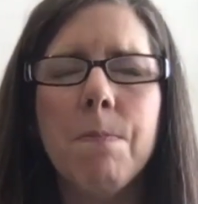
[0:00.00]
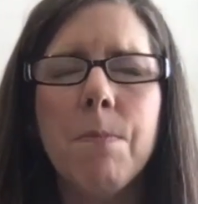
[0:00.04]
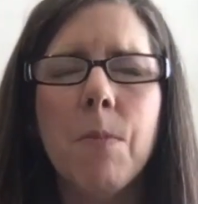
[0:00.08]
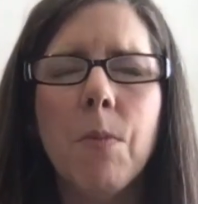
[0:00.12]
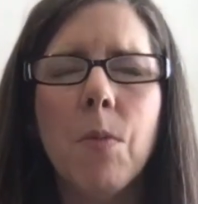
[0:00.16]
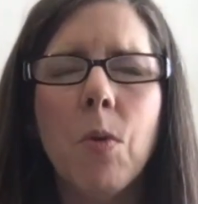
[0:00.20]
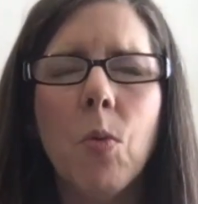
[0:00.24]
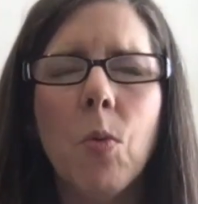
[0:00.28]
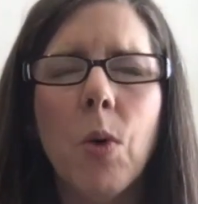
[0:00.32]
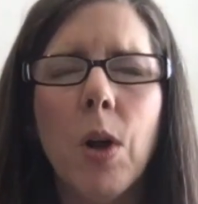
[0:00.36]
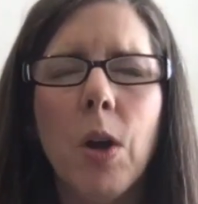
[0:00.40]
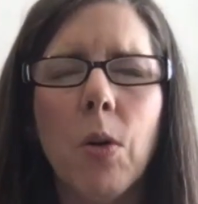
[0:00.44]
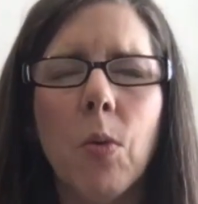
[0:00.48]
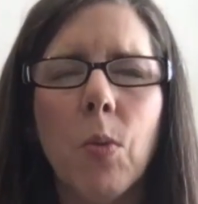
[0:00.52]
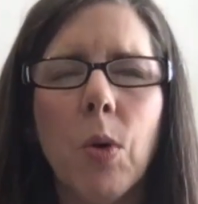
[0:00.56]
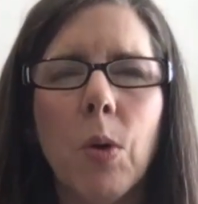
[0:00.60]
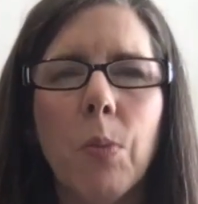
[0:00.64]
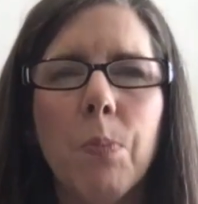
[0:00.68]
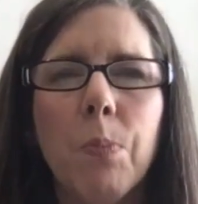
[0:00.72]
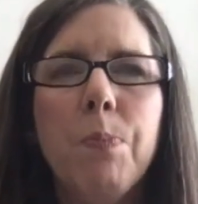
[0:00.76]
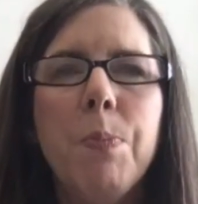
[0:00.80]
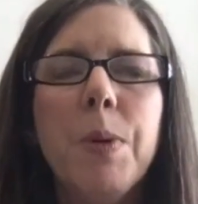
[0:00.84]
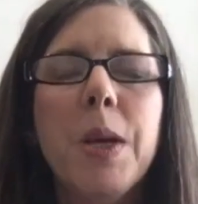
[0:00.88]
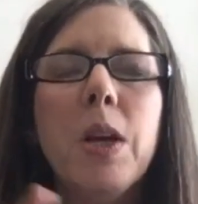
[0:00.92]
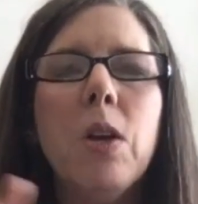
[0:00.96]

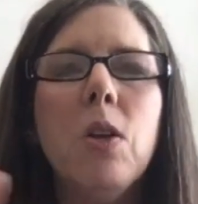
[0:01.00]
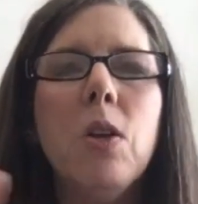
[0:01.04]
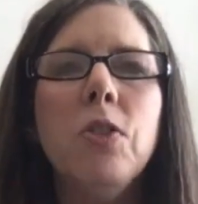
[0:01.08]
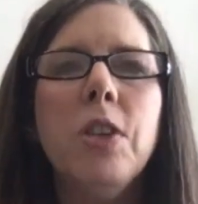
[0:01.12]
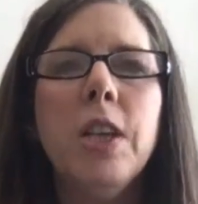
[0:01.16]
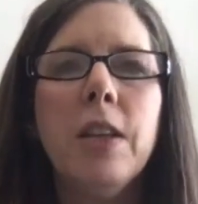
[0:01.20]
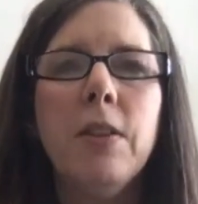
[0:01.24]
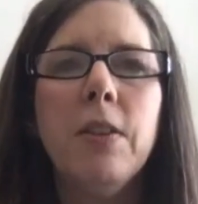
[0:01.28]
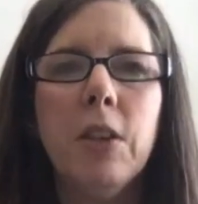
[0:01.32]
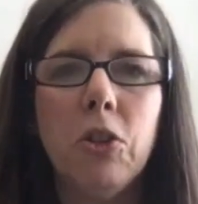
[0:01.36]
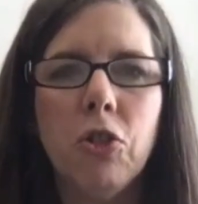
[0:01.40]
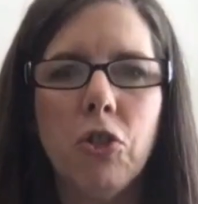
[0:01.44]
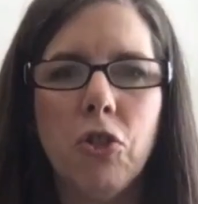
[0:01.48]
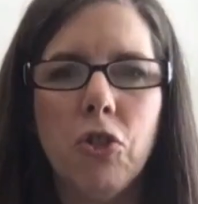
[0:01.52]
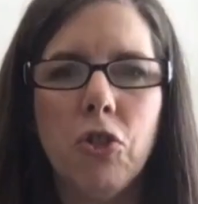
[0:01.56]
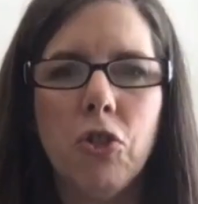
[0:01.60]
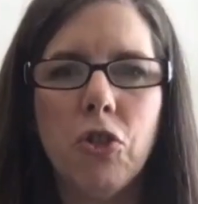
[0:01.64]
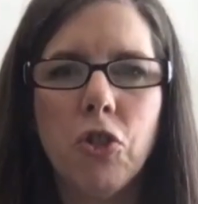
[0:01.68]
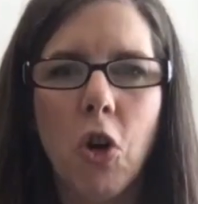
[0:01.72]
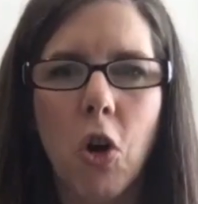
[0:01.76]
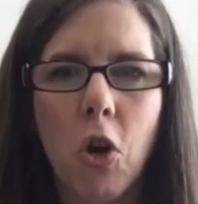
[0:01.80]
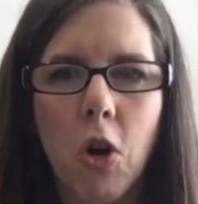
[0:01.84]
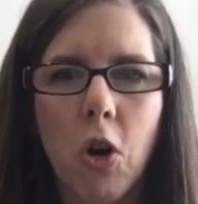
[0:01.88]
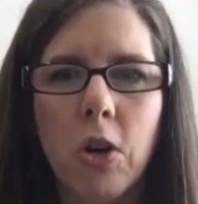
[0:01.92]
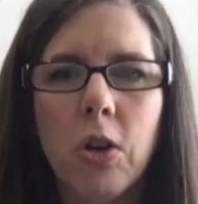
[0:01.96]
we're building this
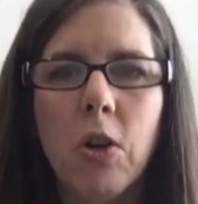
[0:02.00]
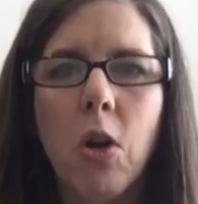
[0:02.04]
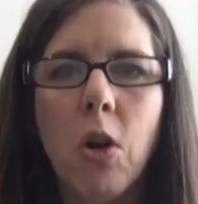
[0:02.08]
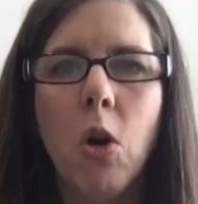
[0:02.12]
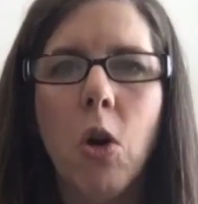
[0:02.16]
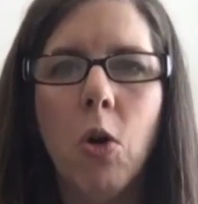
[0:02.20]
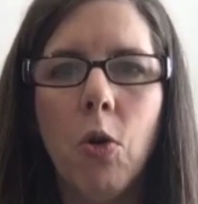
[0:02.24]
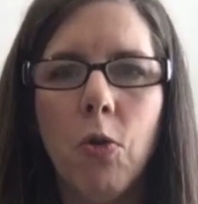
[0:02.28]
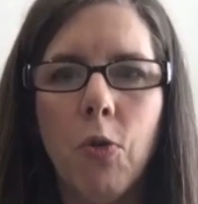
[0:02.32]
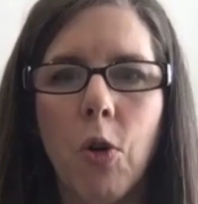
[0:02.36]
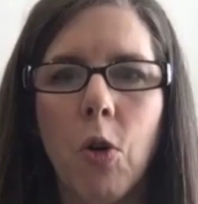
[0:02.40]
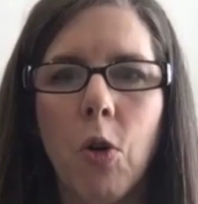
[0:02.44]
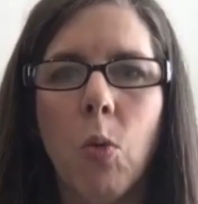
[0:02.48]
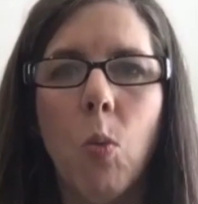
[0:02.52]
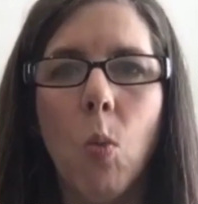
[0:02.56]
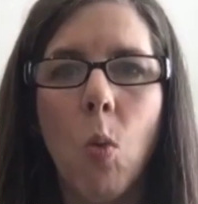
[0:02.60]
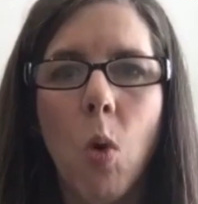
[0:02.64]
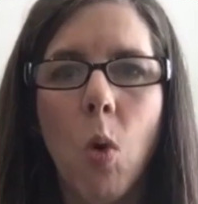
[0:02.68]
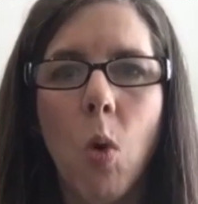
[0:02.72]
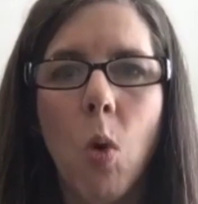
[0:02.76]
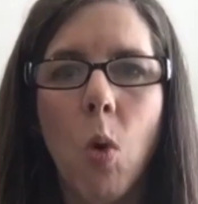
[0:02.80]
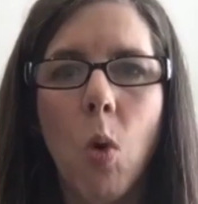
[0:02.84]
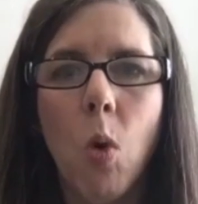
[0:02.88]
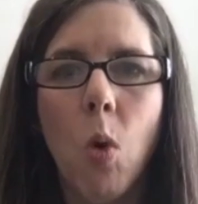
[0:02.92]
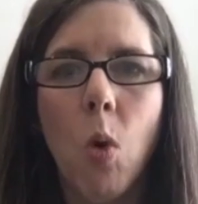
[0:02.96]
chart over a
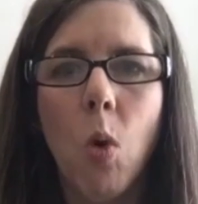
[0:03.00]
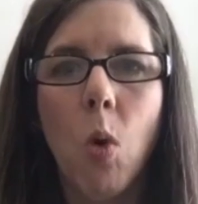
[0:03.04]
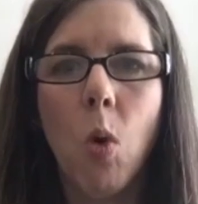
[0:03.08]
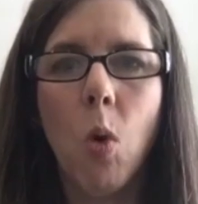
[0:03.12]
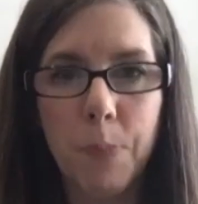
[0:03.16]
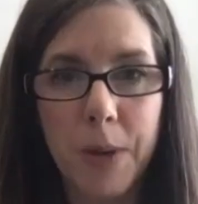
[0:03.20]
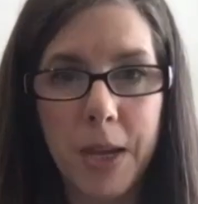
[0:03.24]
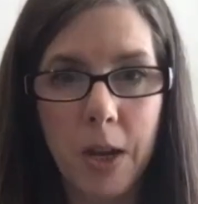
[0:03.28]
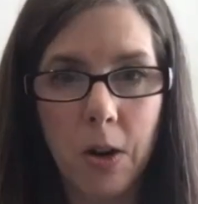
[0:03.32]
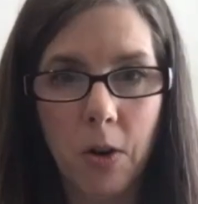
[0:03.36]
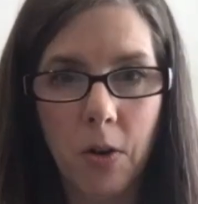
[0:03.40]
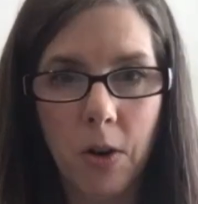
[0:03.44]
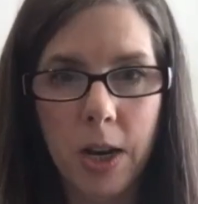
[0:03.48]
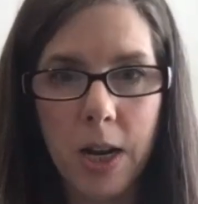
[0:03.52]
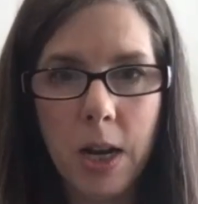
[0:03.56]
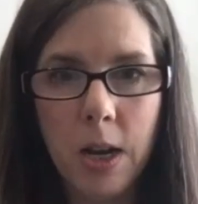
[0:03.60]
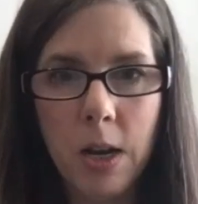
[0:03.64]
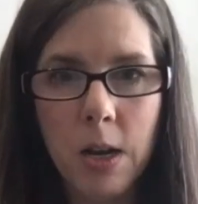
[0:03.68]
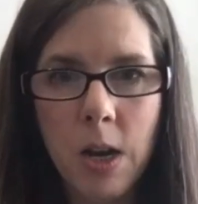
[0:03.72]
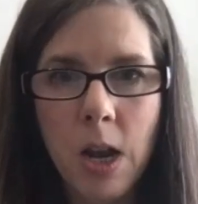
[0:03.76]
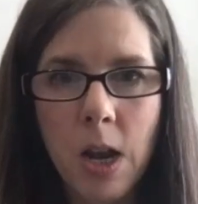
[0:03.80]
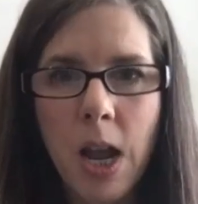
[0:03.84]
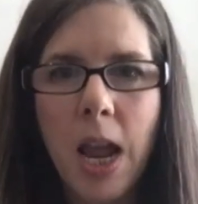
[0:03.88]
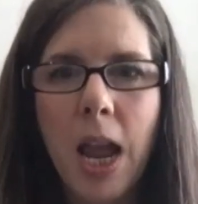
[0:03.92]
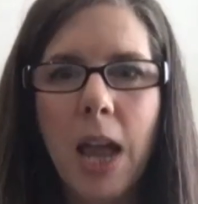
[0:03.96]
1 month period,
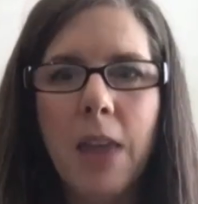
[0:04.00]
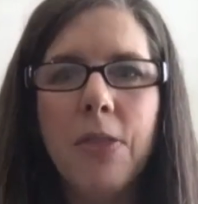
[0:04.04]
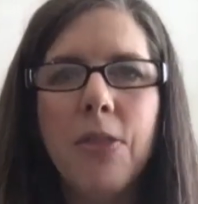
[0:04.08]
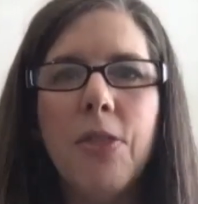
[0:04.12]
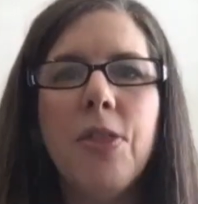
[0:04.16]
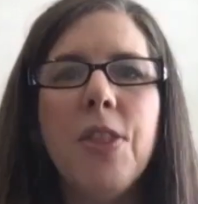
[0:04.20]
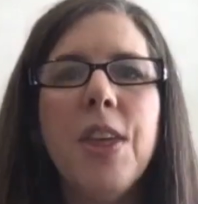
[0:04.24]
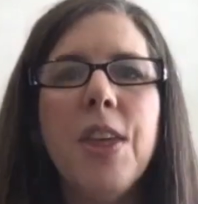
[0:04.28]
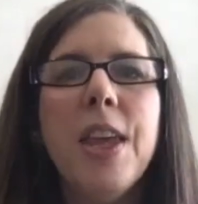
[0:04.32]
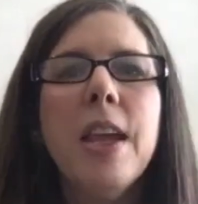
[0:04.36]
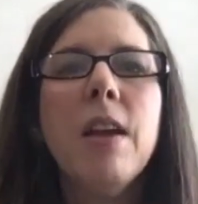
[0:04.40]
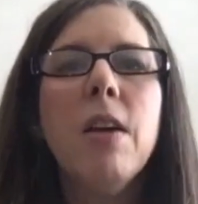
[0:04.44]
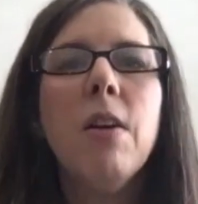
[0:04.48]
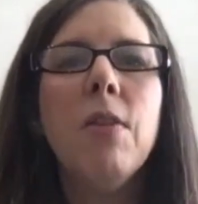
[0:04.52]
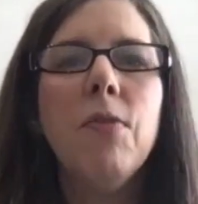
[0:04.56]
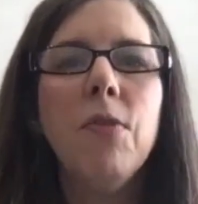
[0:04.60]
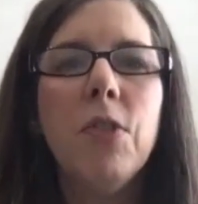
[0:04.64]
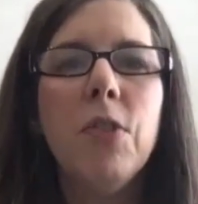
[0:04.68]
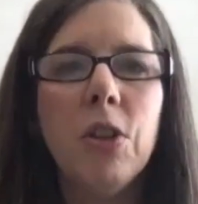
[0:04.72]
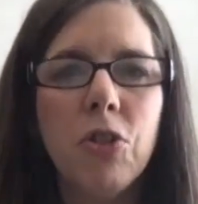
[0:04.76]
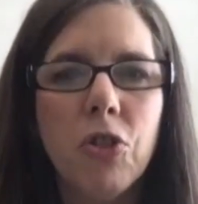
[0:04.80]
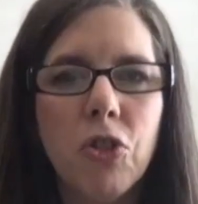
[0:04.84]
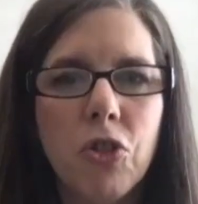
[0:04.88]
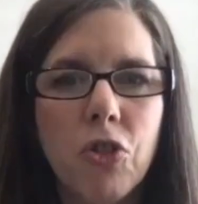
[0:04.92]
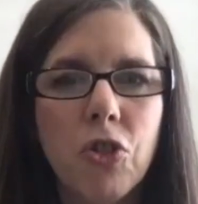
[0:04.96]
and think of
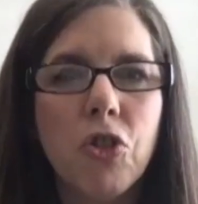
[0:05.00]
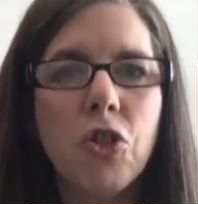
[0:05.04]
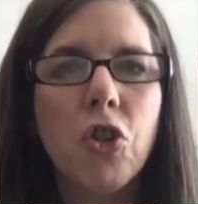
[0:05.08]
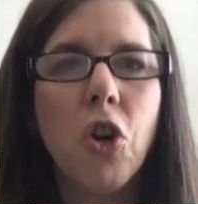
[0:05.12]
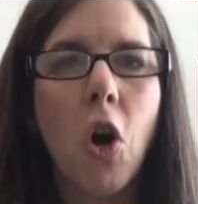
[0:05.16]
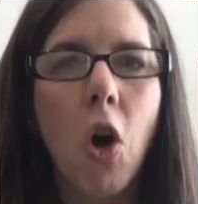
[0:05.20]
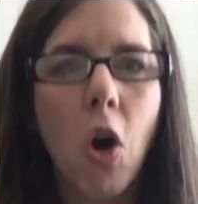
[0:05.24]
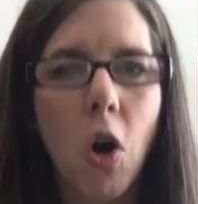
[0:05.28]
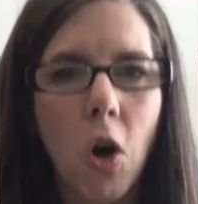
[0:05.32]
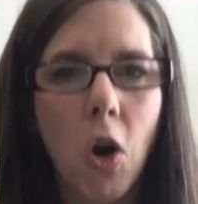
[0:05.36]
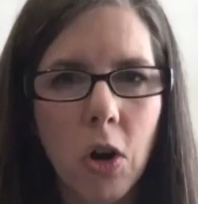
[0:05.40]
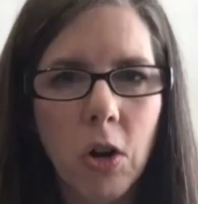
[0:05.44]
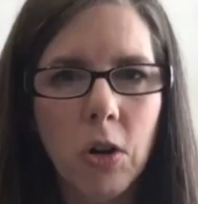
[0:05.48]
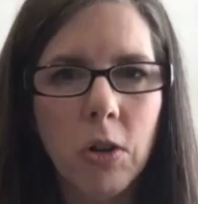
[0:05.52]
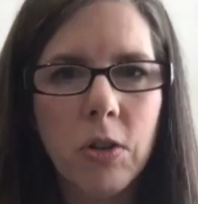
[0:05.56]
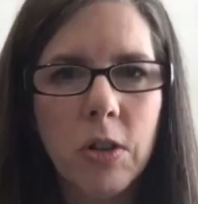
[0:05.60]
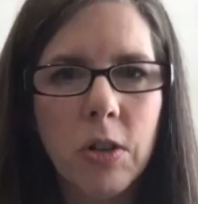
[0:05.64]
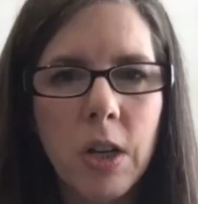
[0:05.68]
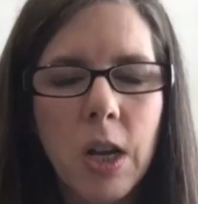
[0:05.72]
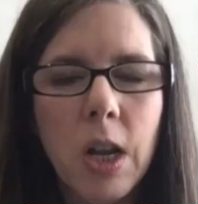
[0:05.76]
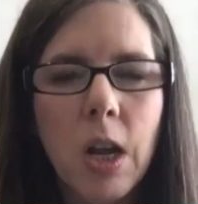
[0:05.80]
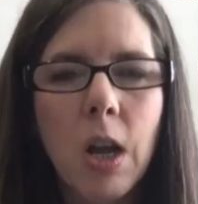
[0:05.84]
this chart